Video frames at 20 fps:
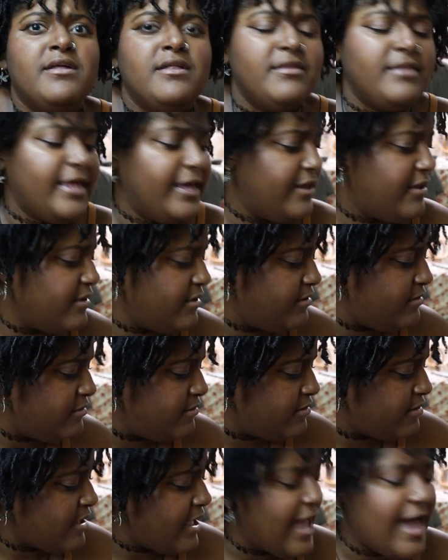like
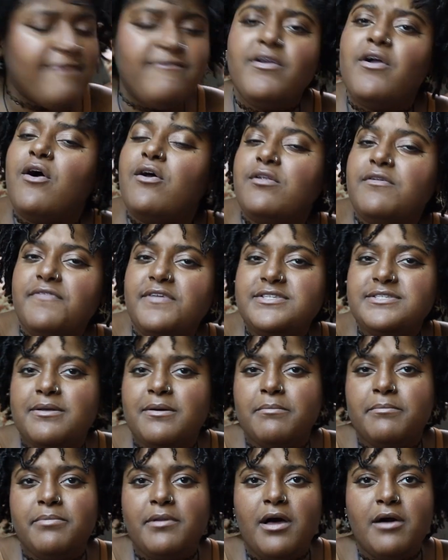having all of these
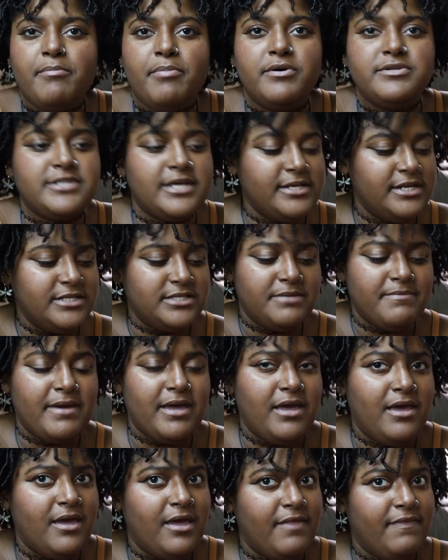blog post ideas in my
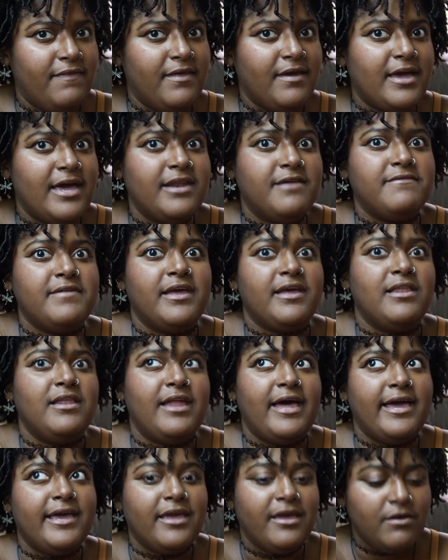head and then kind of like
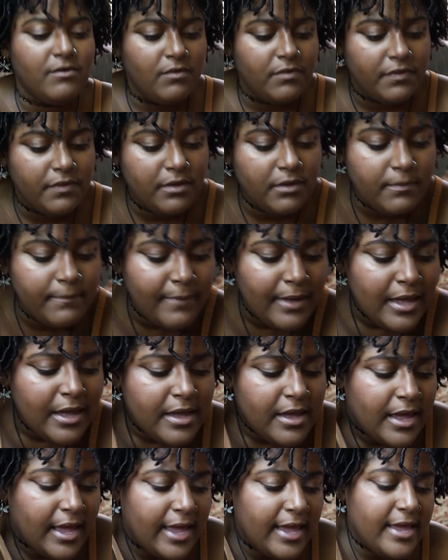lagging on them.
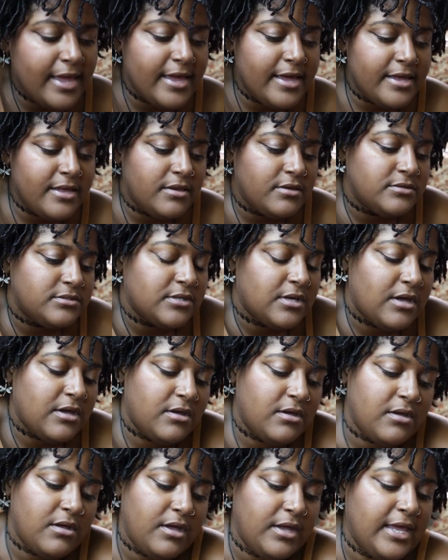And
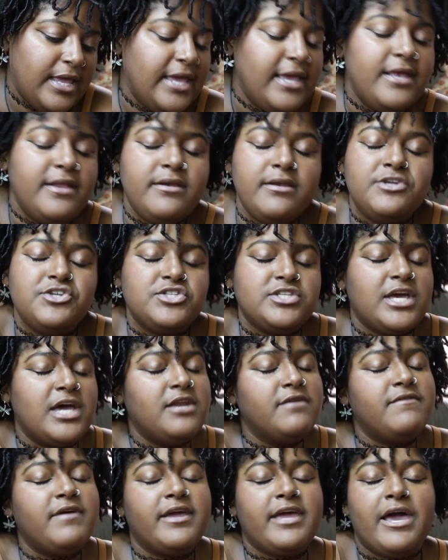again, just kind
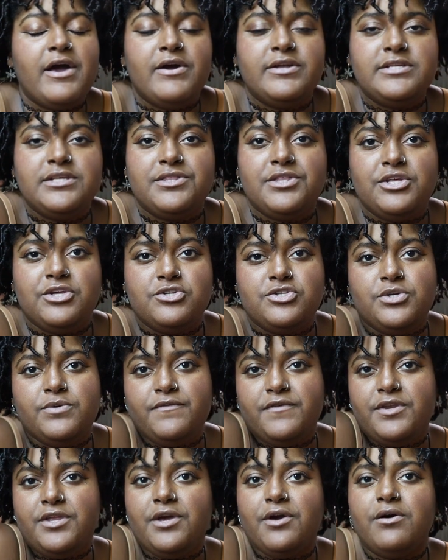of like how I did the YouTube
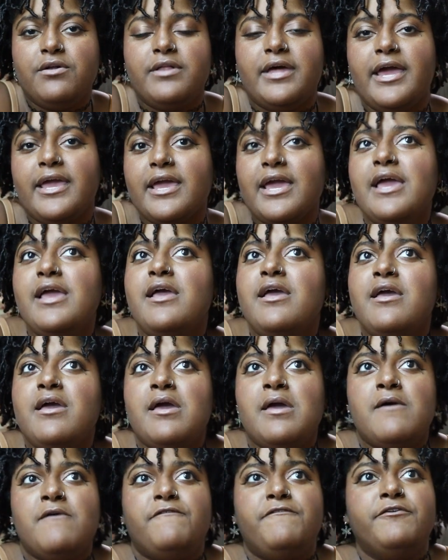video, like
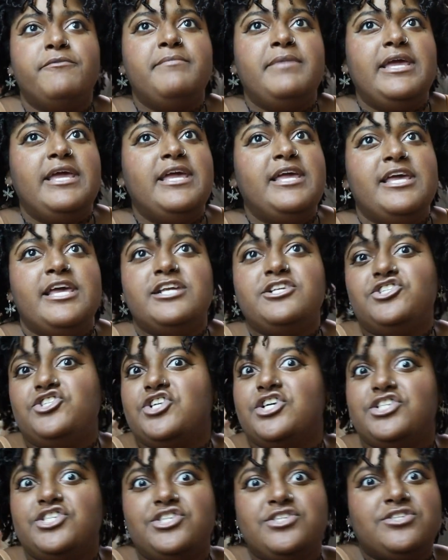for me it's
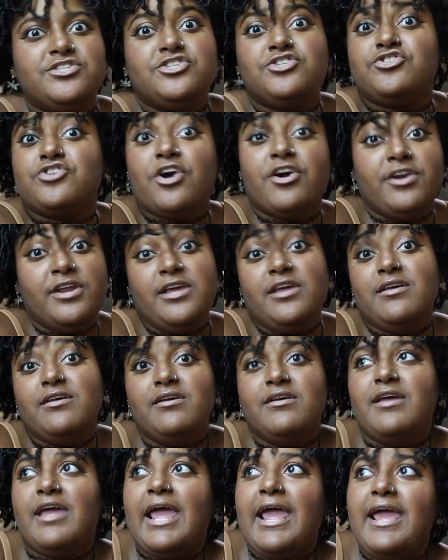just starting,
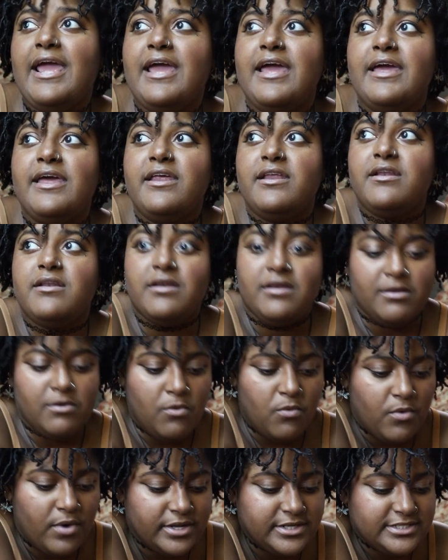and
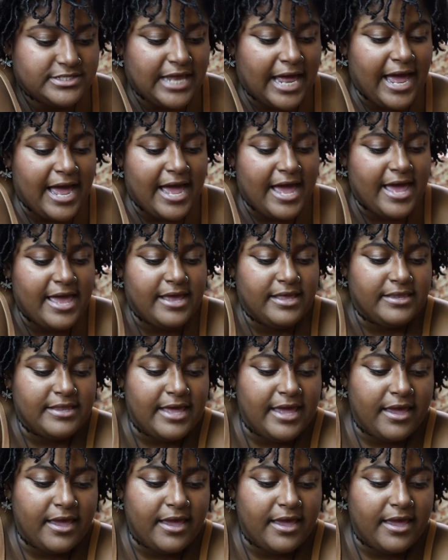once I